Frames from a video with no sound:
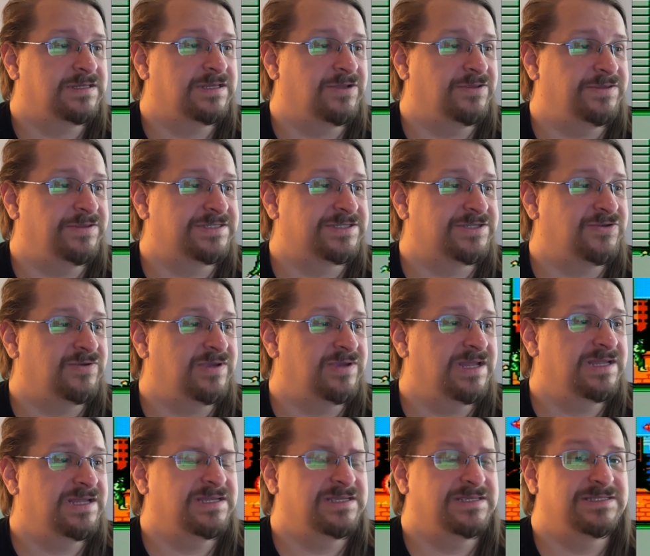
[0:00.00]
Kill these two
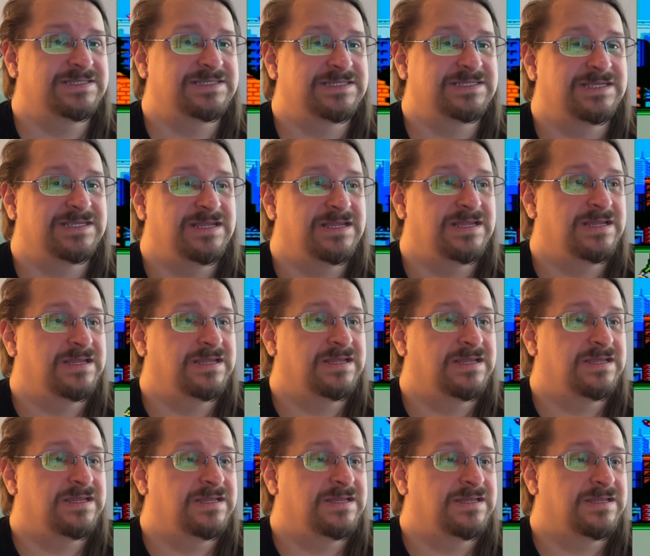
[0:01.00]
guys.
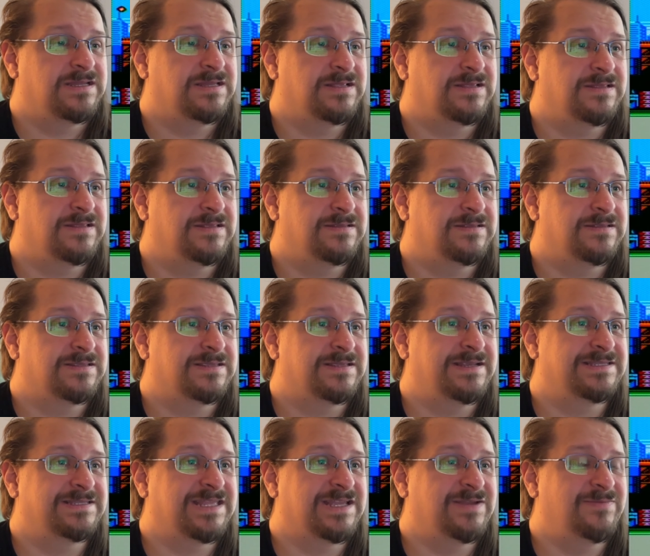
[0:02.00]
It's a
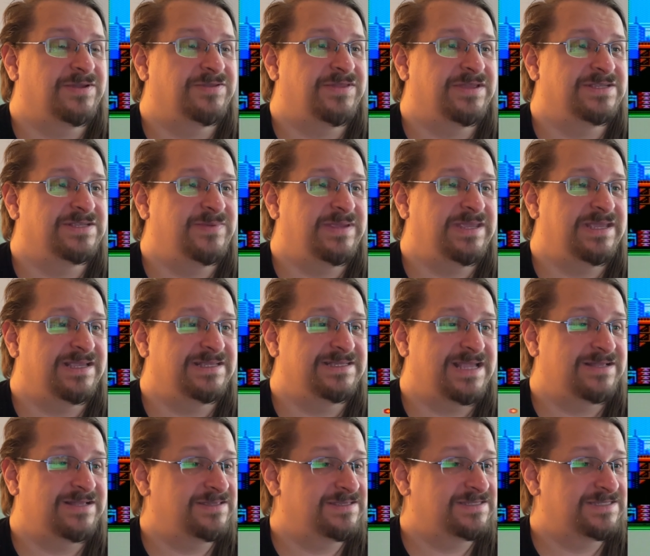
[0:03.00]
nice thing about things being
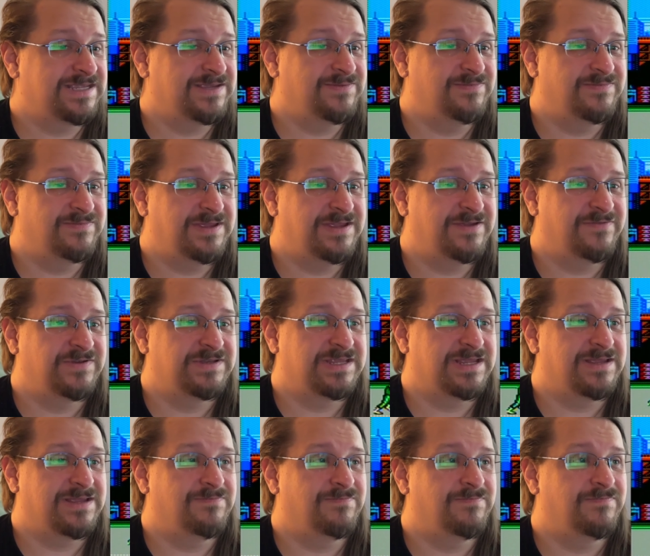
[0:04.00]
exactly the same every
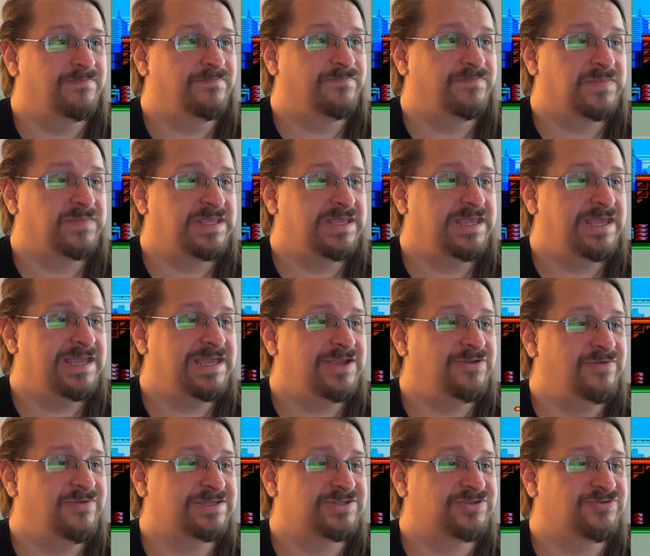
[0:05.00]
time.
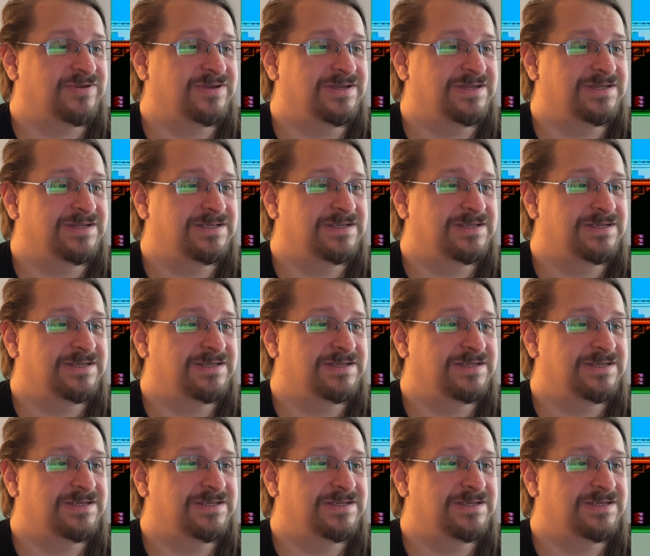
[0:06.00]
Yay, Rextra.